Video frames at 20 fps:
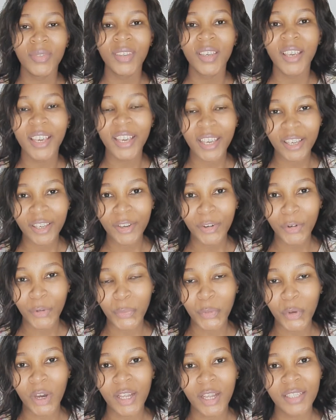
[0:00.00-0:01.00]
Hey, hope you're
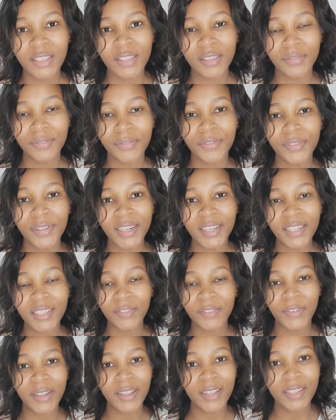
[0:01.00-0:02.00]
all doing fine.
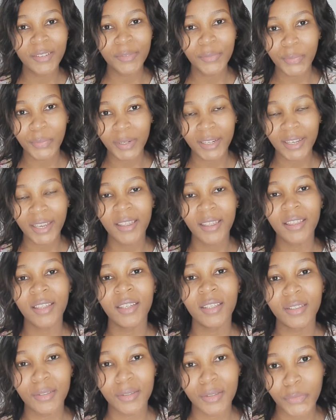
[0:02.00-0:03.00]
Welcome back and thank you
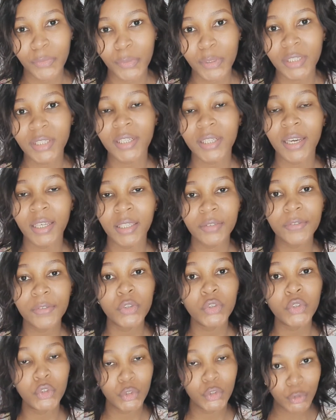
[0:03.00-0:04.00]
so much guys for
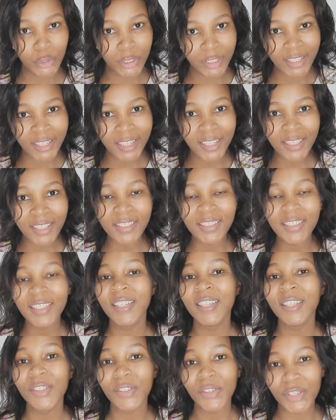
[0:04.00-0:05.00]
tuning in.
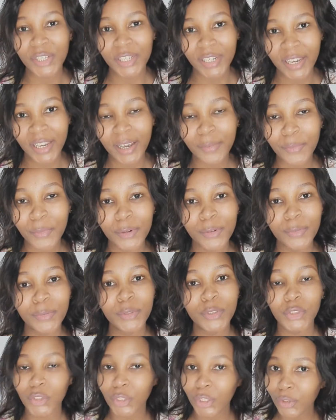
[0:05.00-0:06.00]
Today I'm going to be
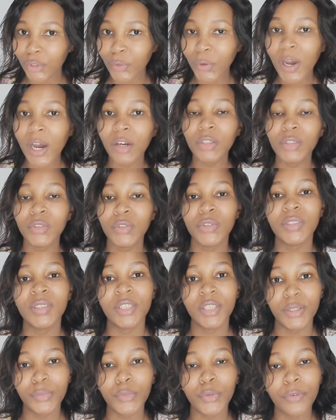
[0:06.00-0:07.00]
showing you how to
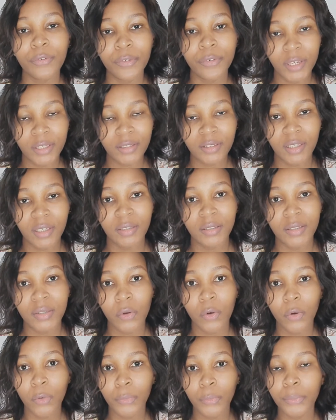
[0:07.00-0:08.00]
steam your face at
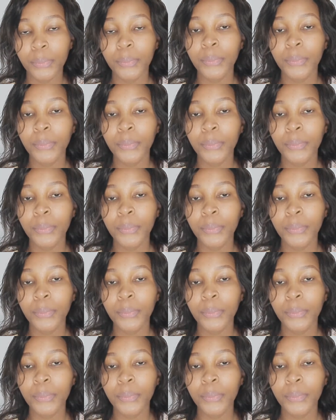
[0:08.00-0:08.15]
home.